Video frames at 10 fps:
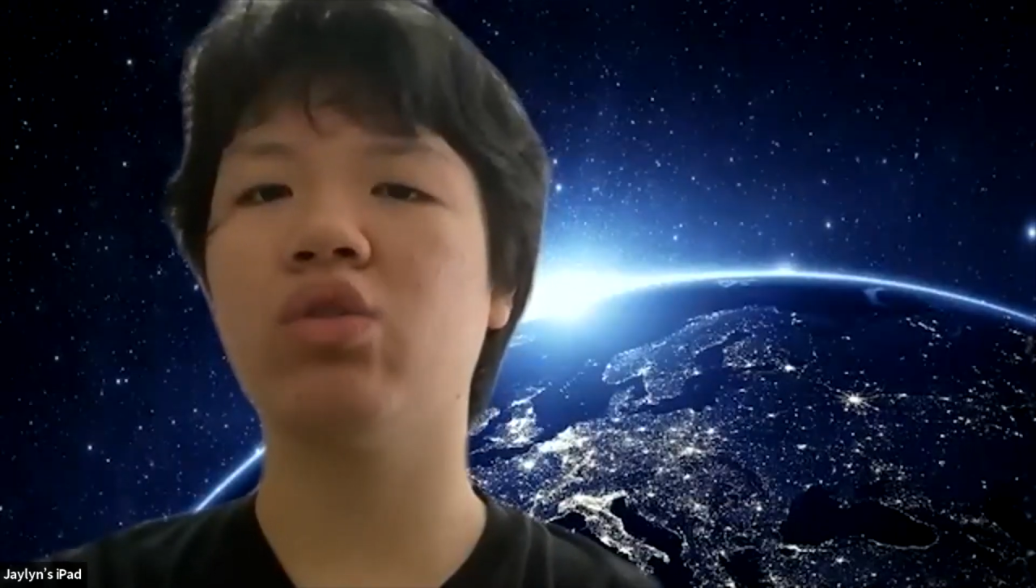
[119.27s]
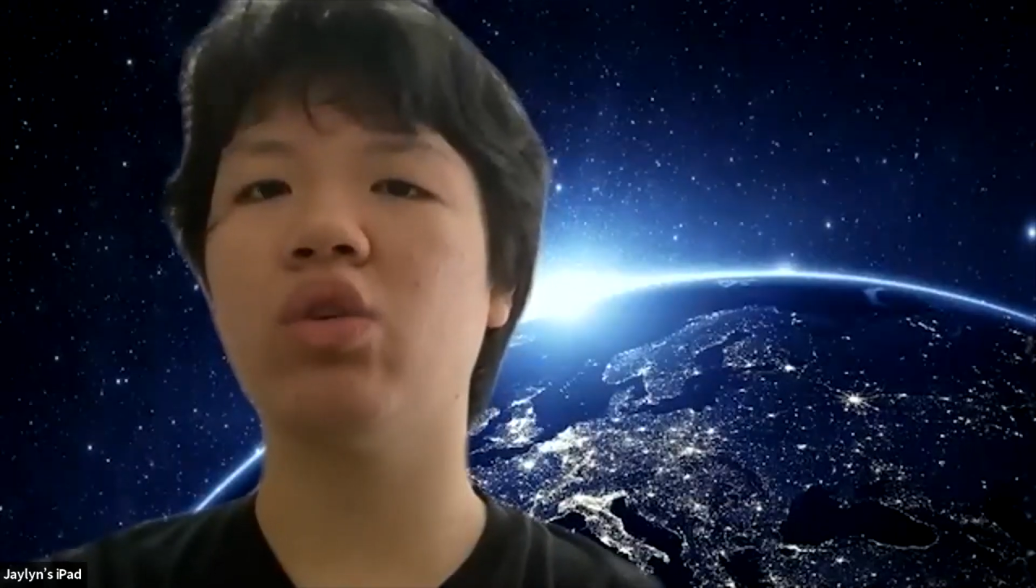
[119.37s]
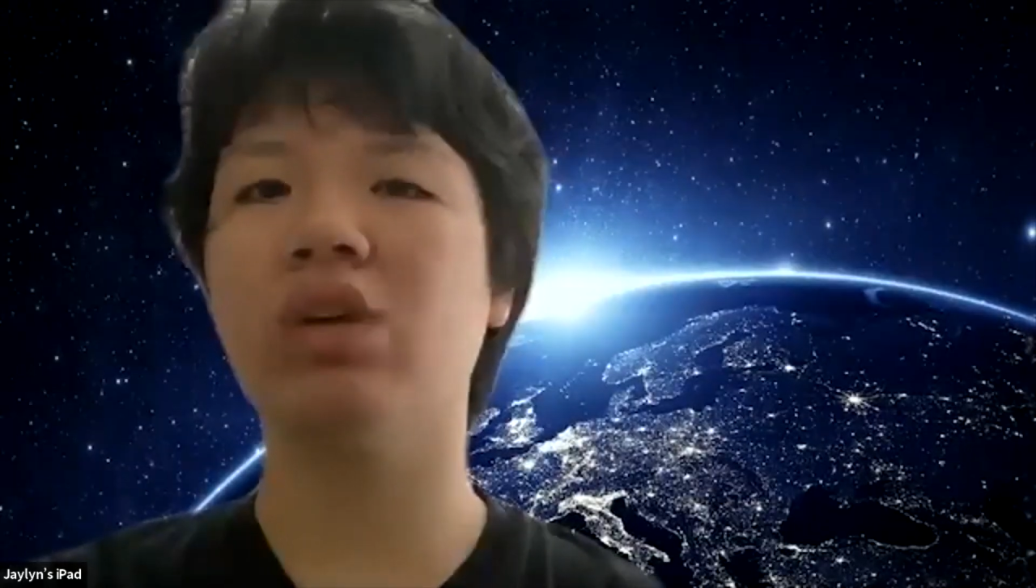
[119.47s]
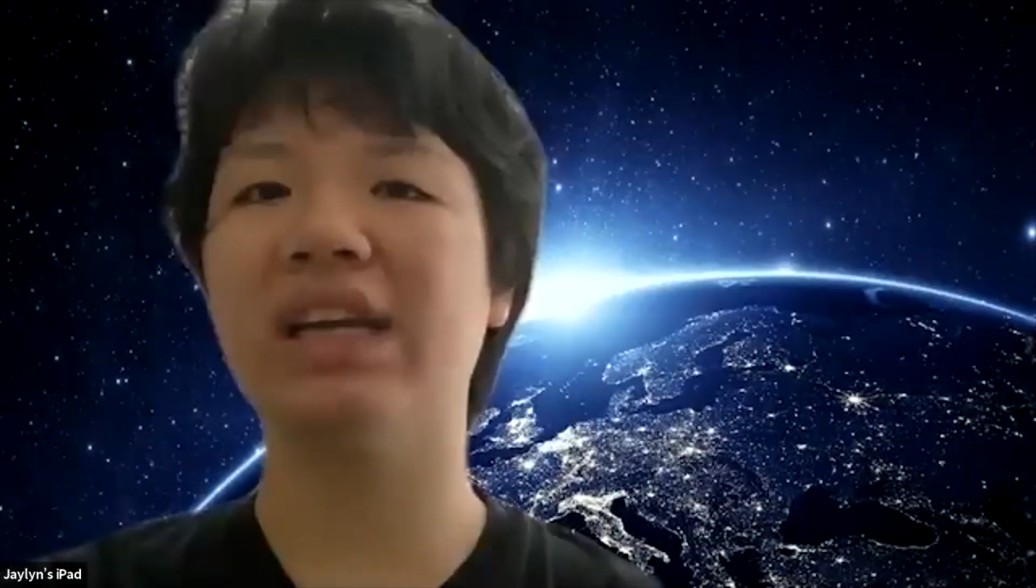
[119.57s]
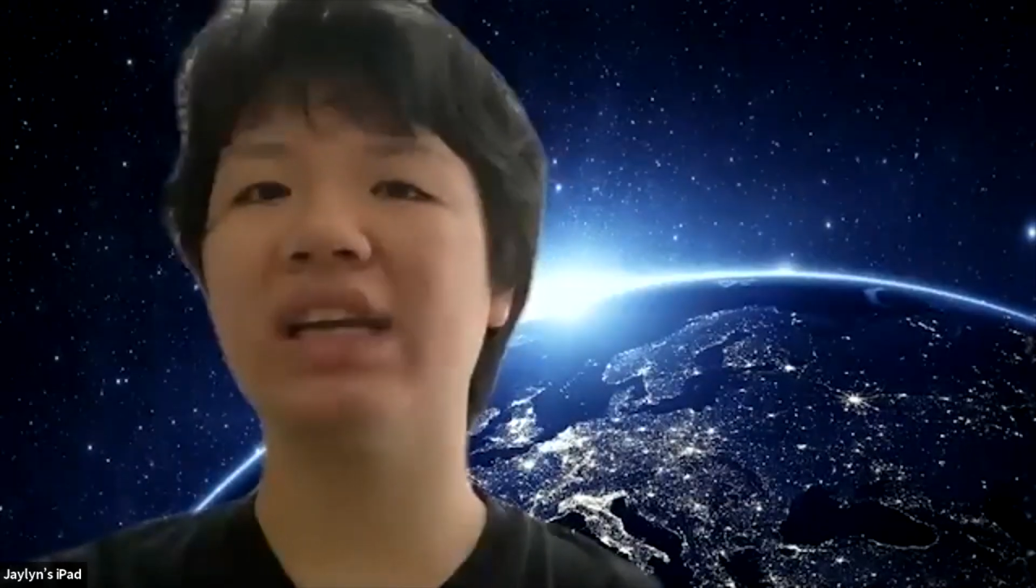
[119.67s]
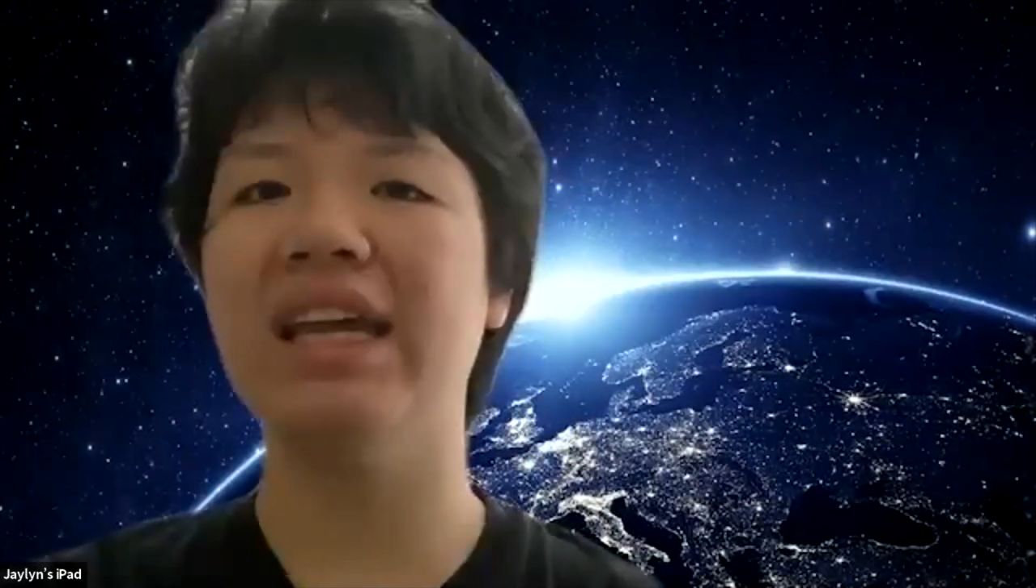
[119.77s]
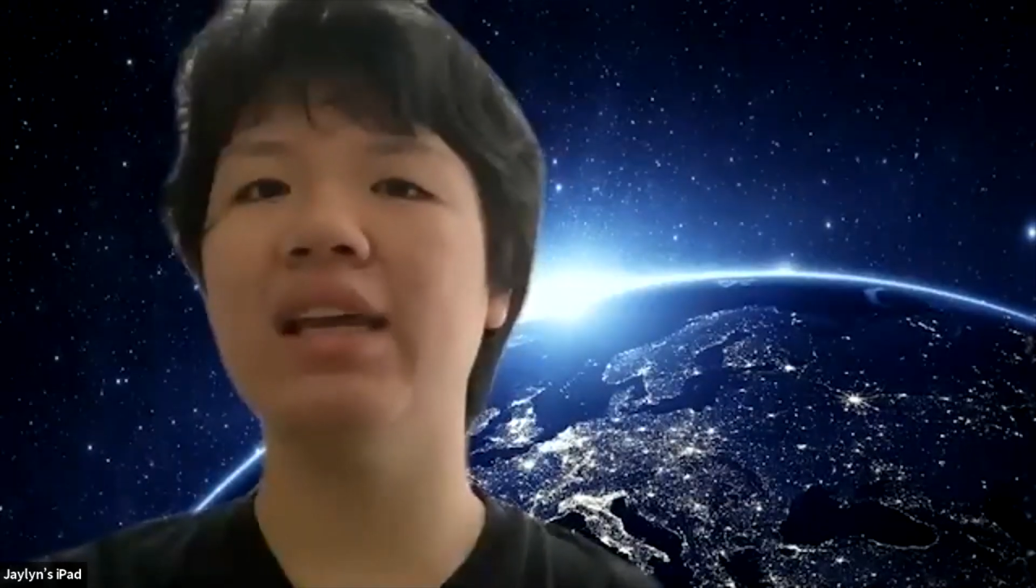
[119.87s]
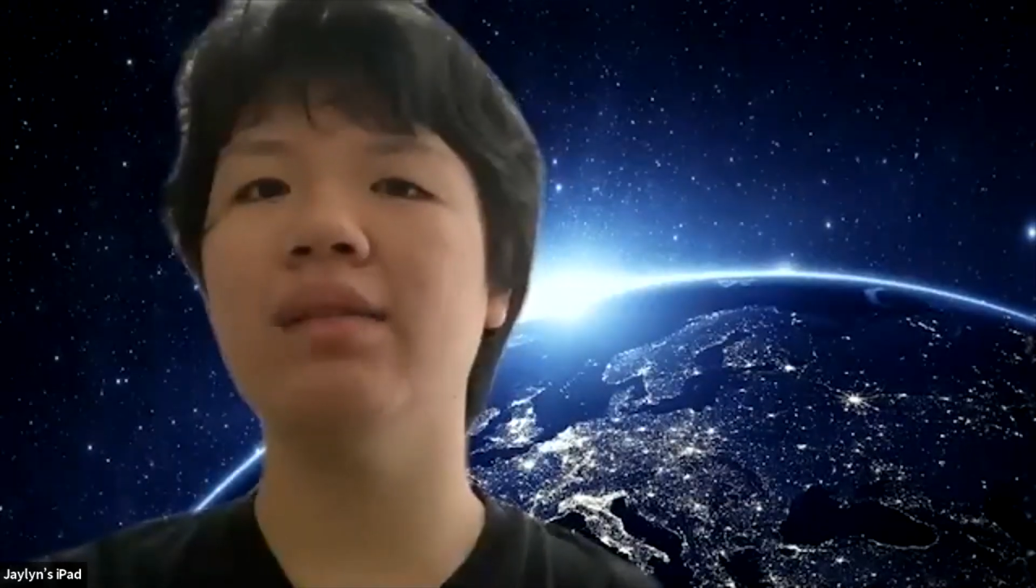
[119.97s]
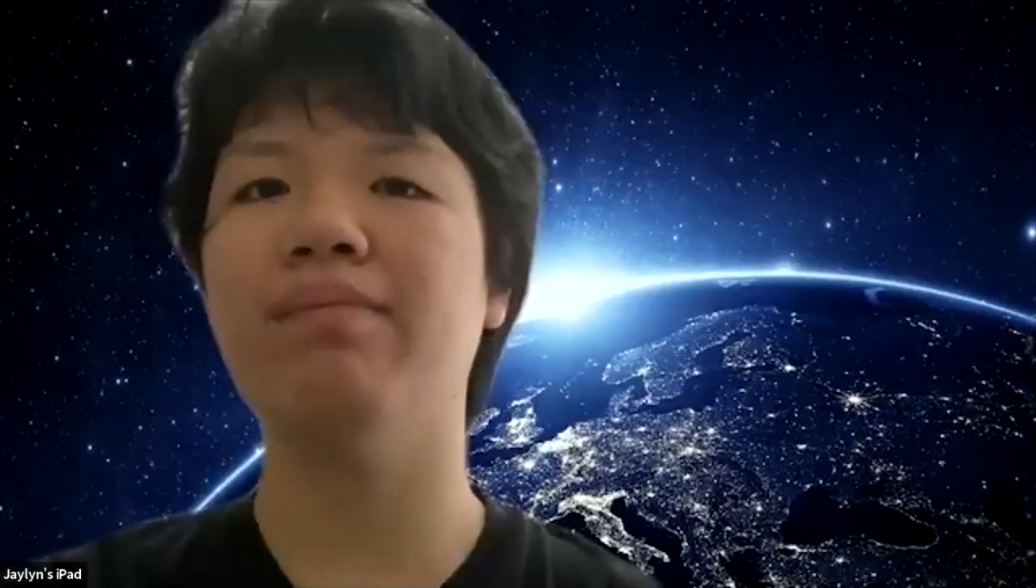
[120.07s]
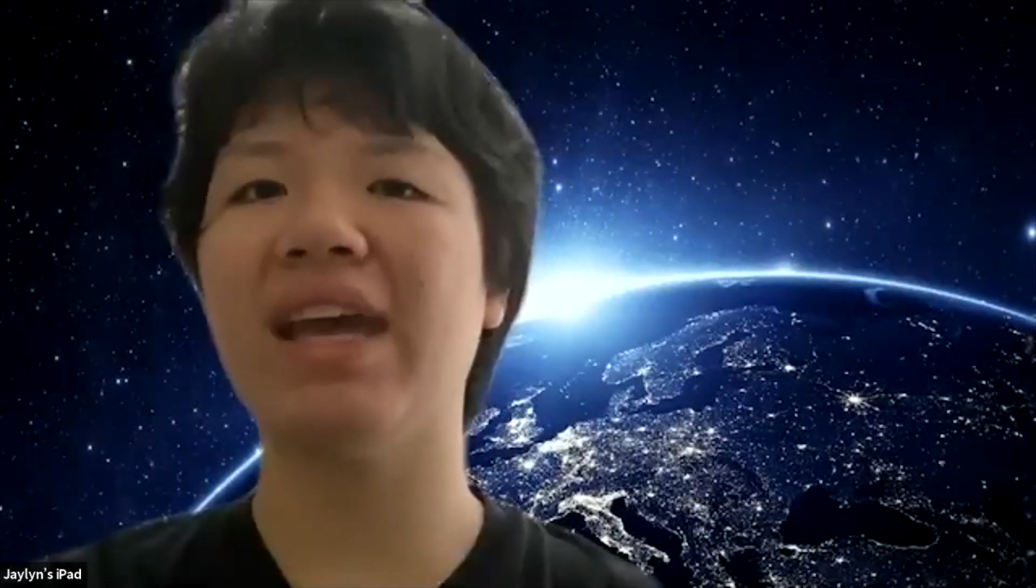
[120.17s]

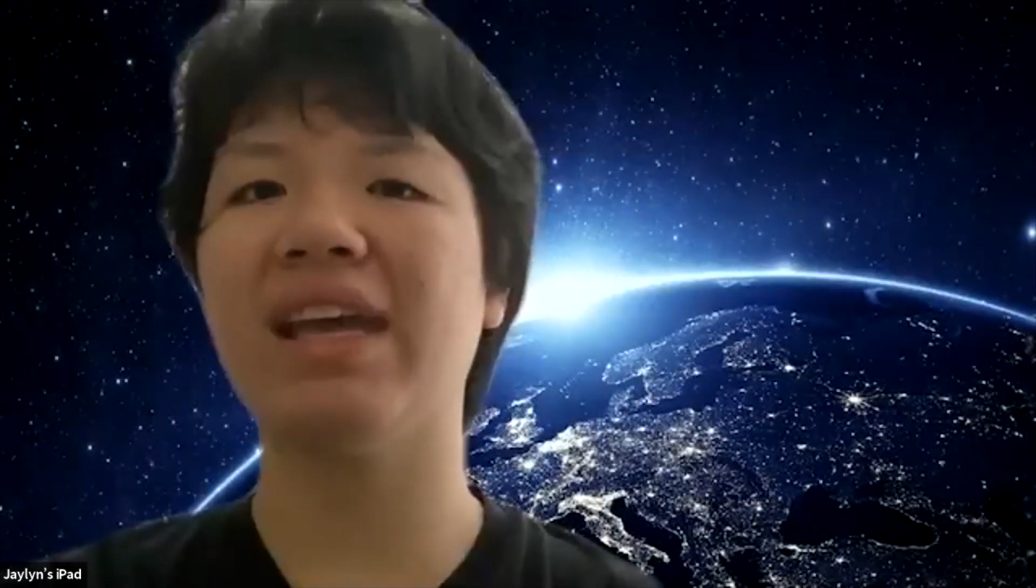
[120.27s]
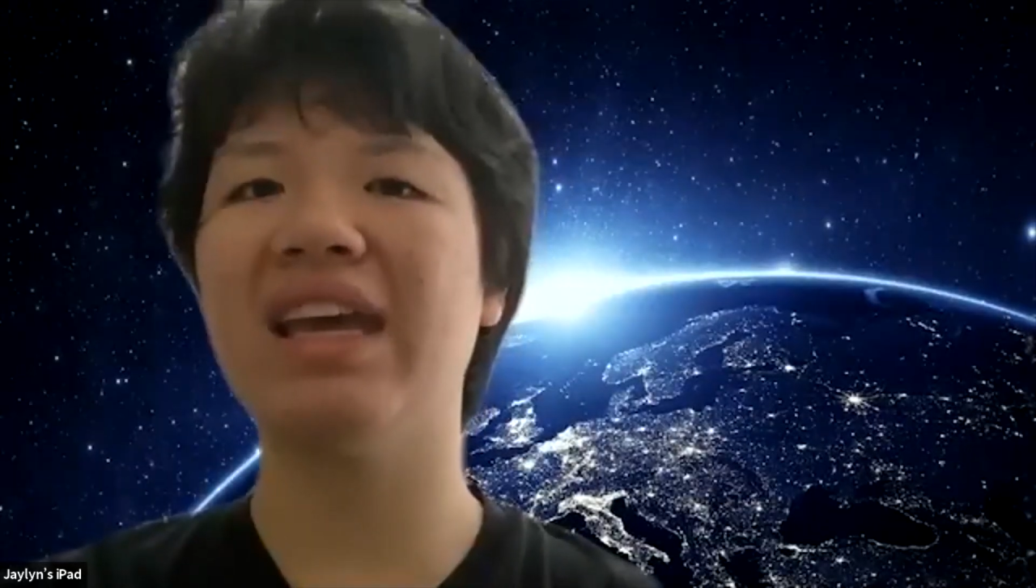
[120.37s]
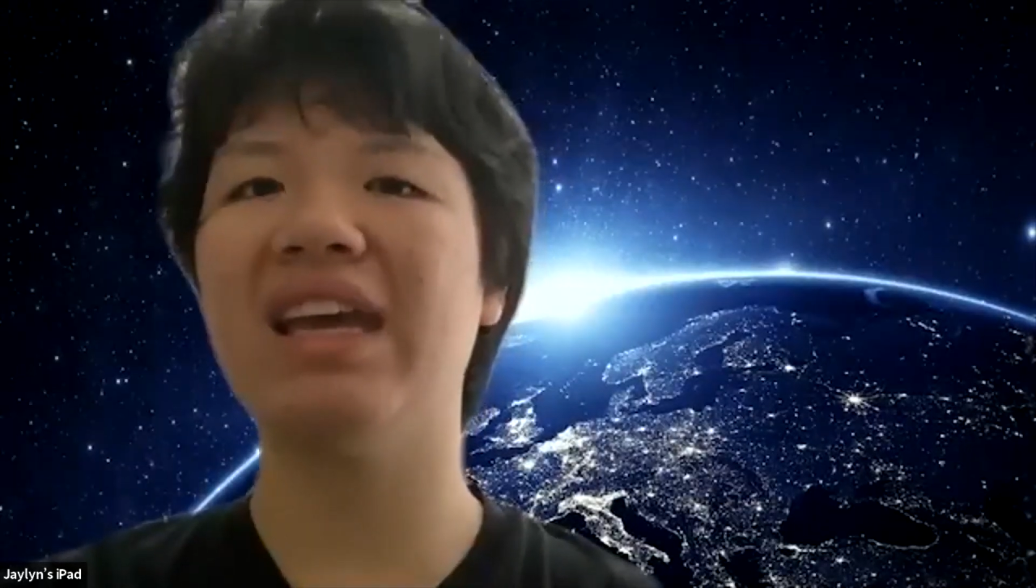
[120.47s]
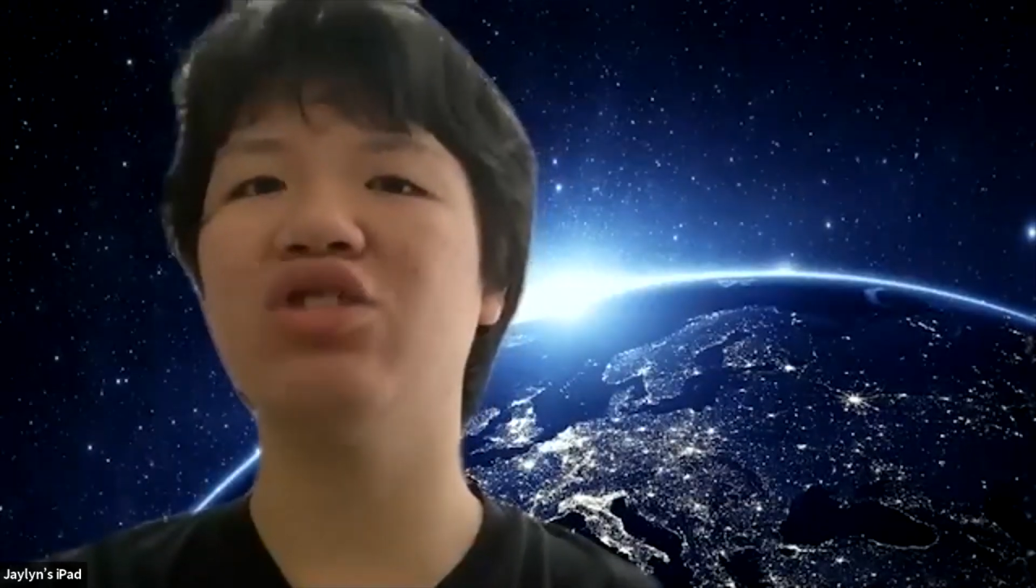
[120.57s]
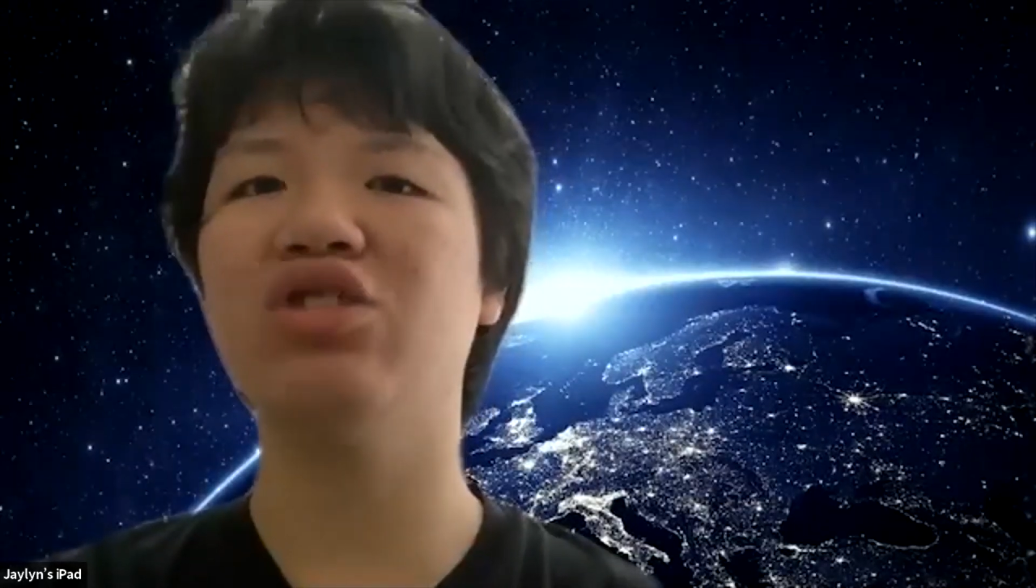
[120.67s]
cooking, baking,